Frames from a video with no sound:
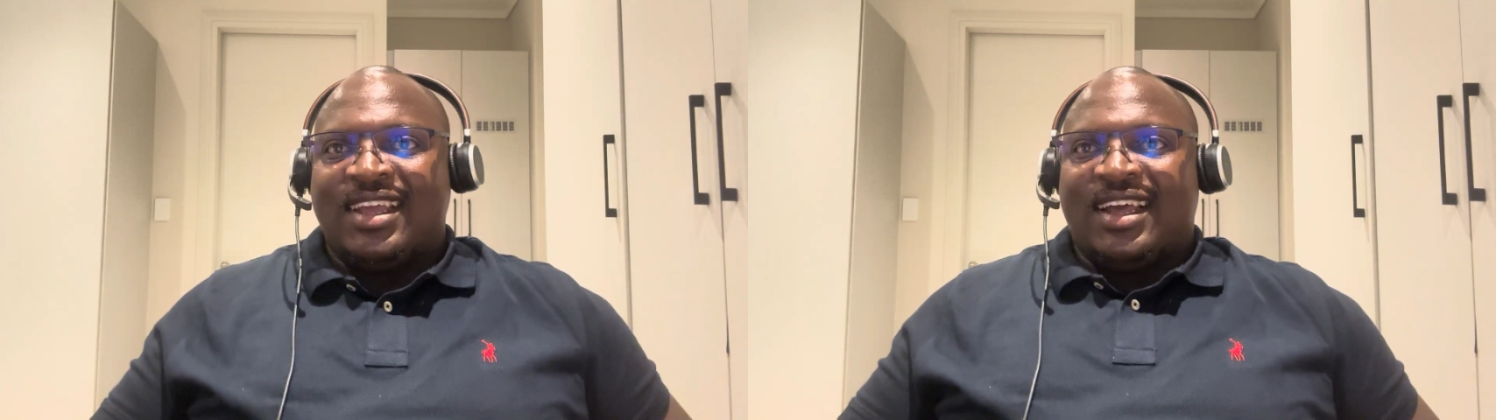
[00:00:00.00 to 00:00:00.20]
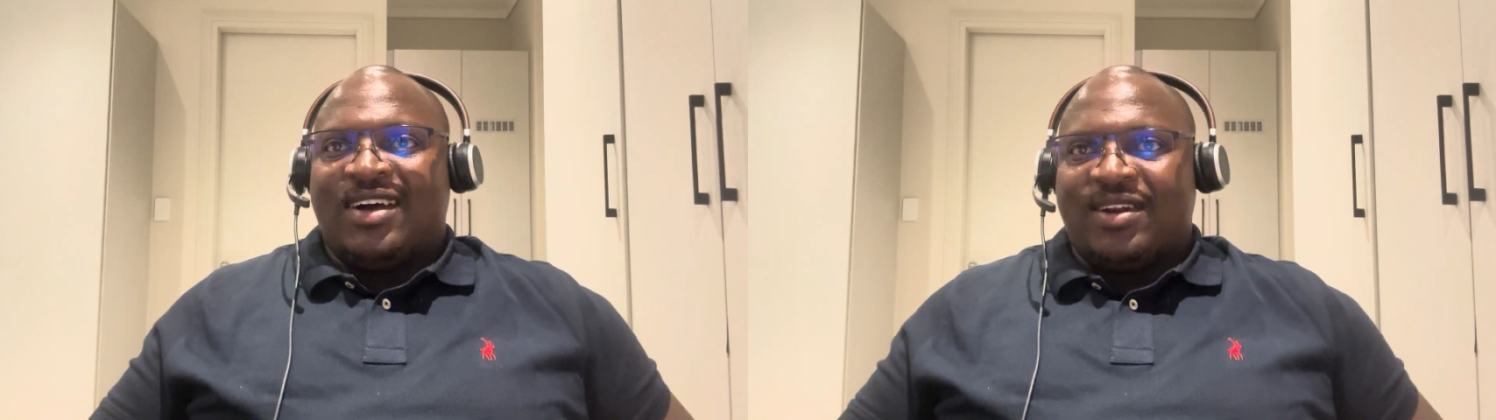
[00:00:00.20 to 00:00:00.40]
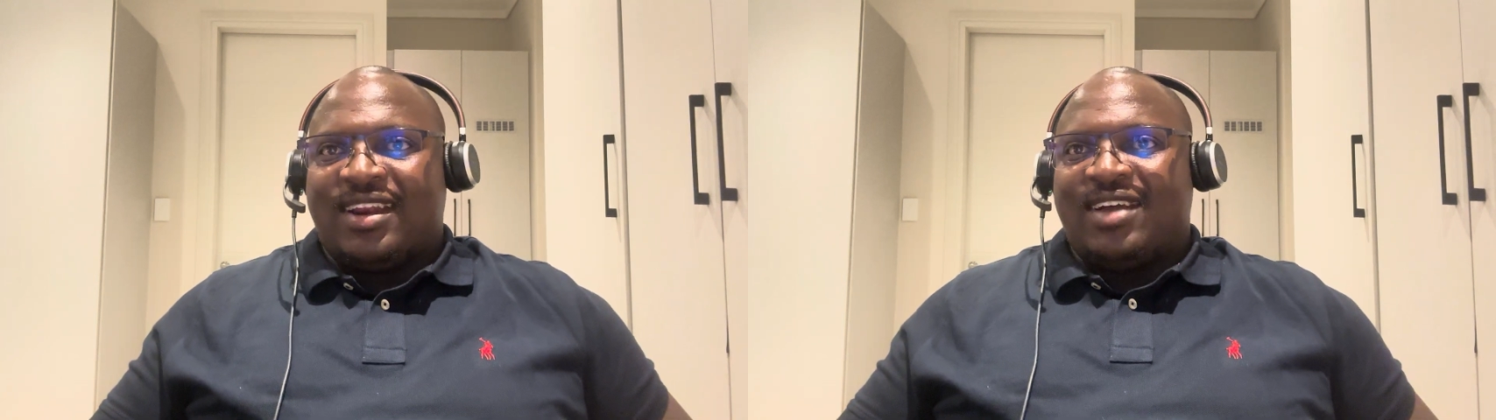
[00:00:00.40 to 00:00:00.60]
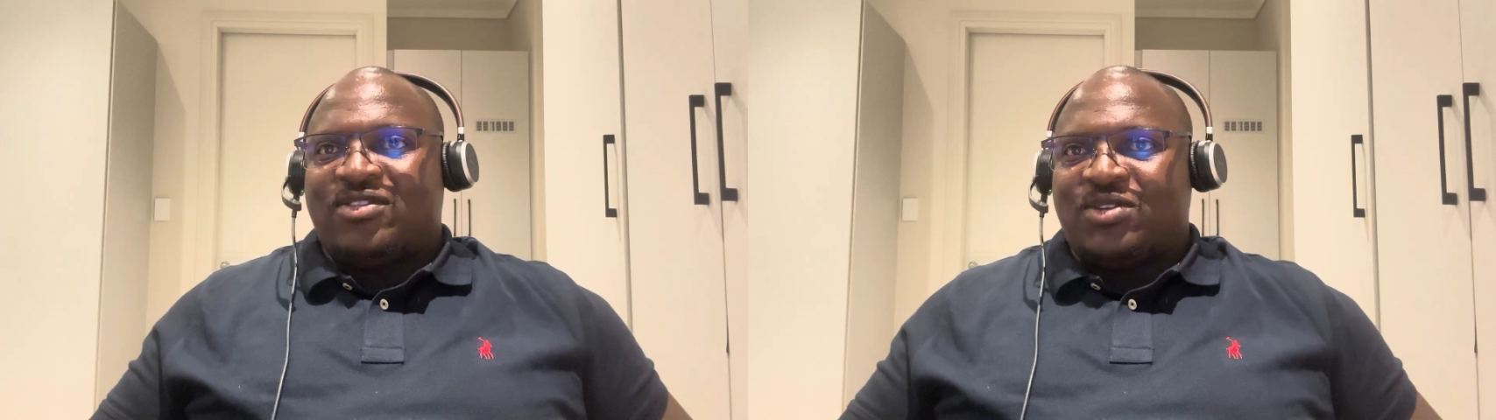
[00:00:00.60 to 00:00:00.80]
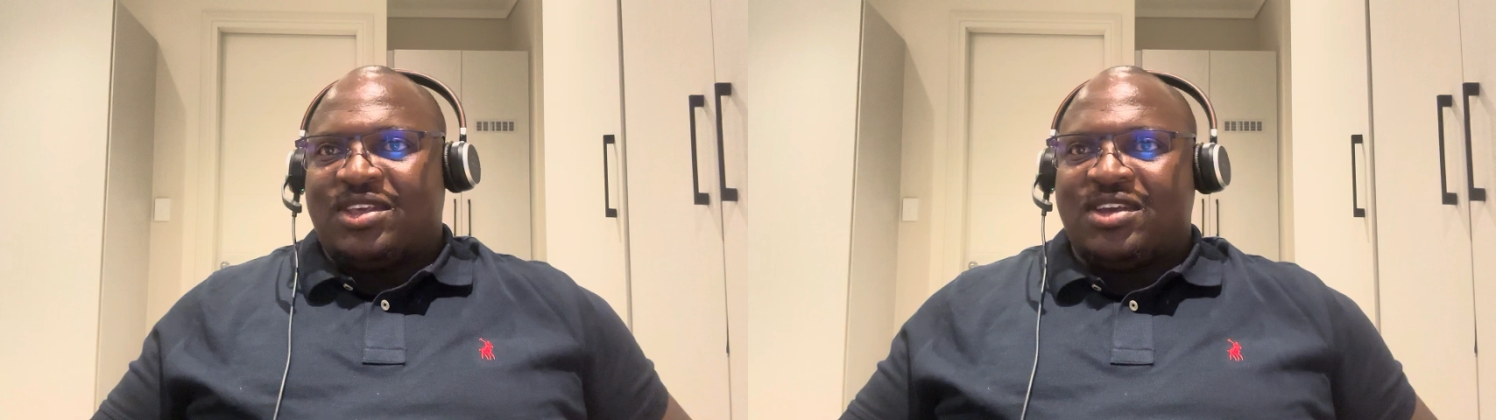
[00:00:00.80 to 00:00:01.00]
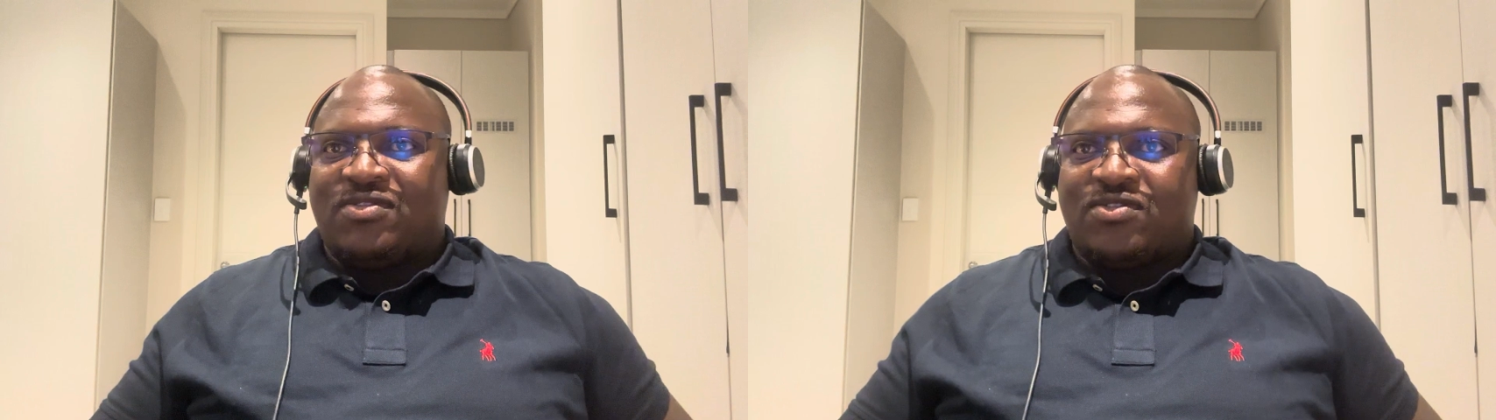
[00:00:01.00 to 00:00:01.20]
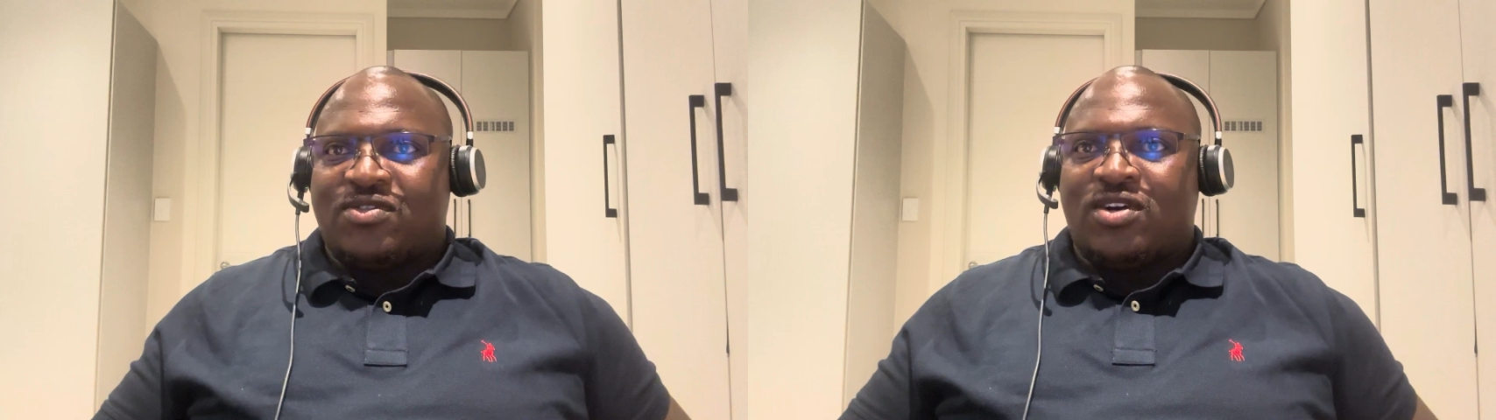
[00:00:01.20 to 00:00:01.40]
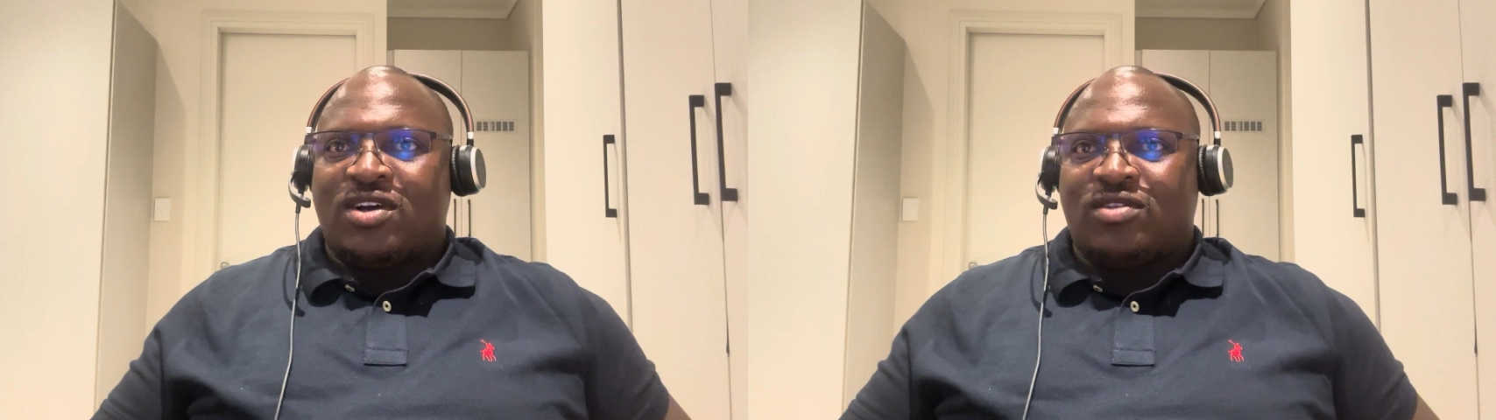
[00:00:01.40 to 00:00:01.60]
I'd love to hear
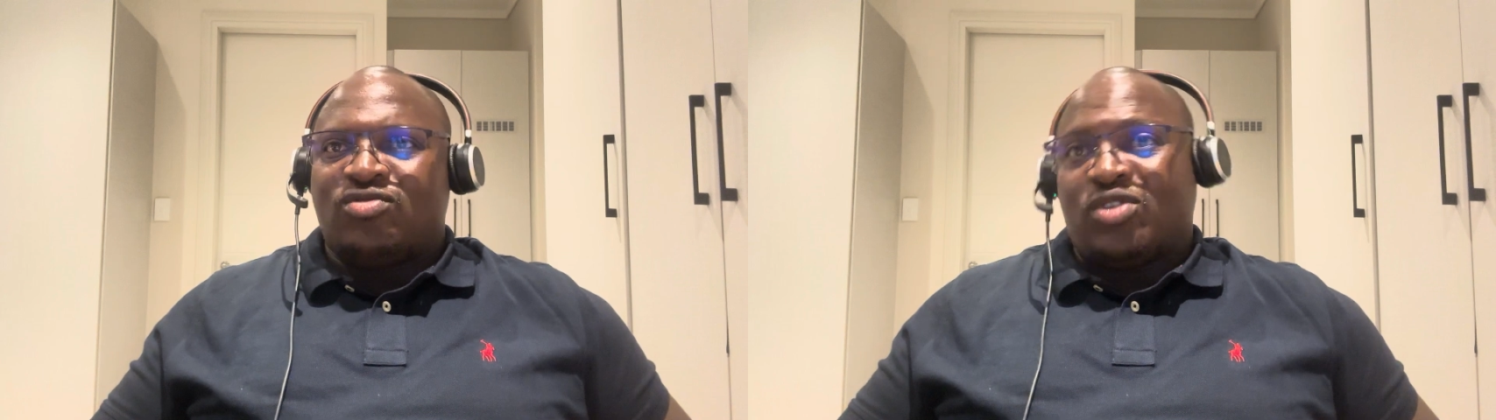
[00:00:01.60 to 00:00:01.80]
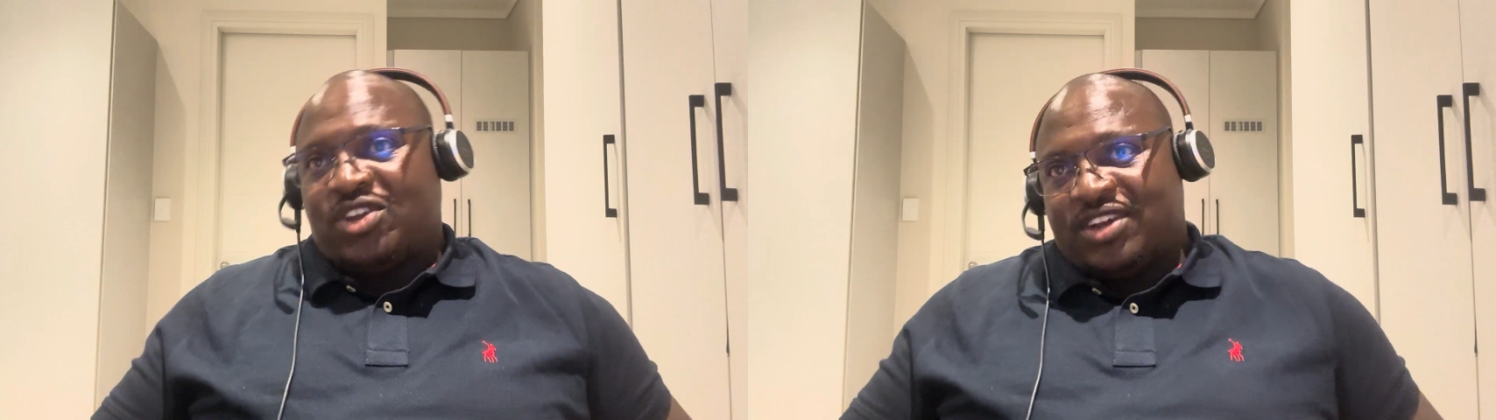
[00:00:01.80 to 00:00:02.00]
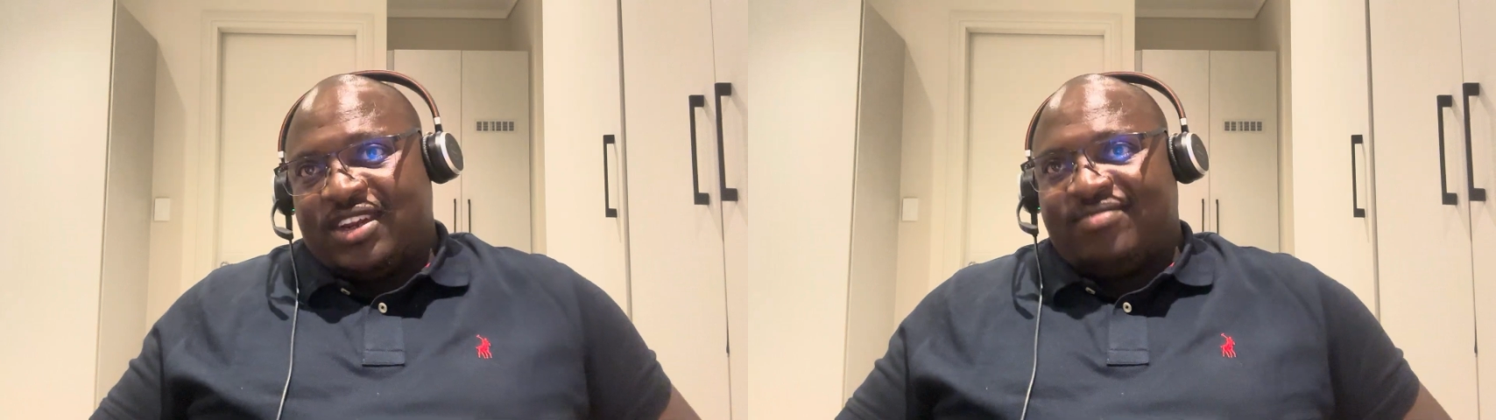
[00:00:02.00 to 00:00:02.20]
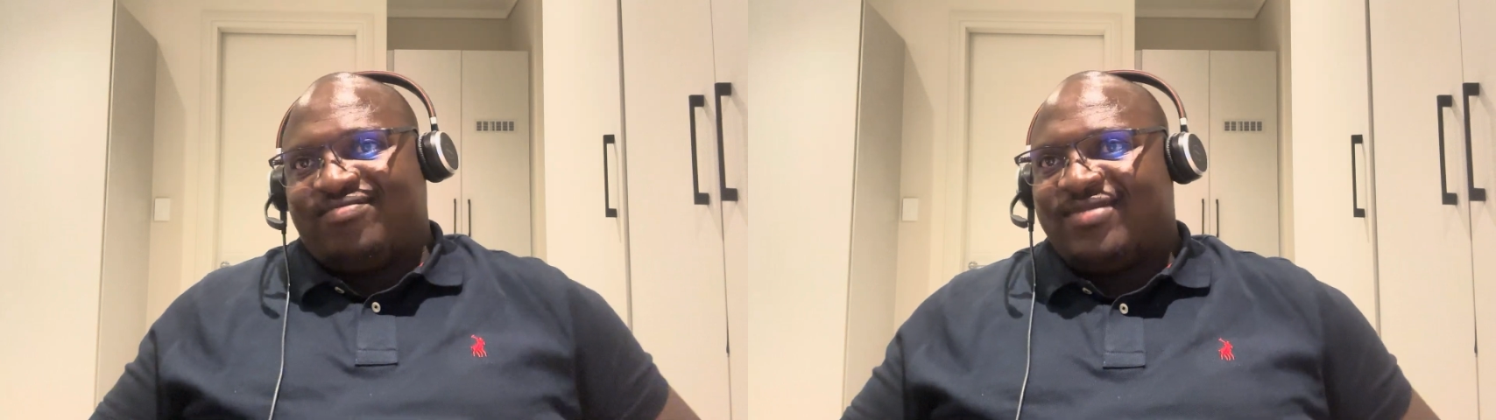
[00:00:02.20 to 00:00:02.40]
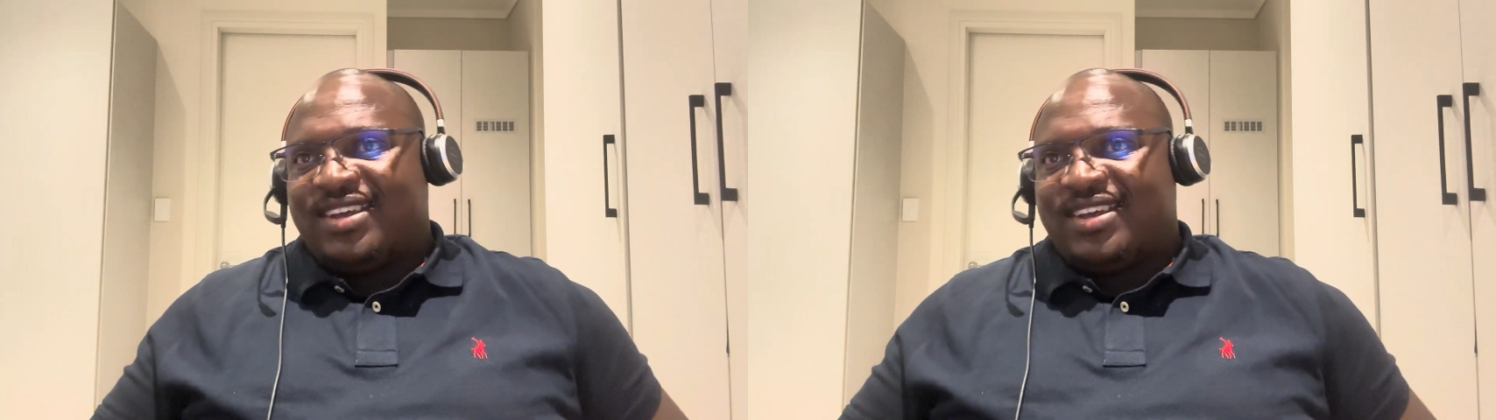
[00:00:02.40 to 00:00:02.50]
from your journey.